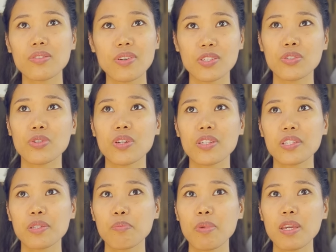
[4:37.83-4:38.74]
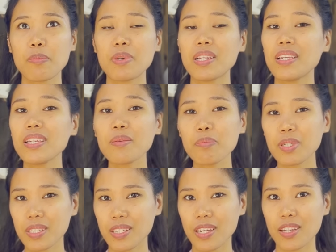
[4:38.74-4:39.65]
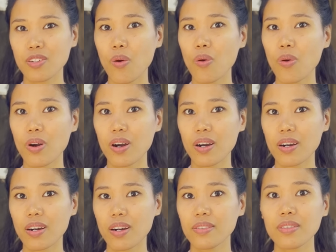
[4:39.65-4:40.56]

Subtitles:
restaurants may be limited or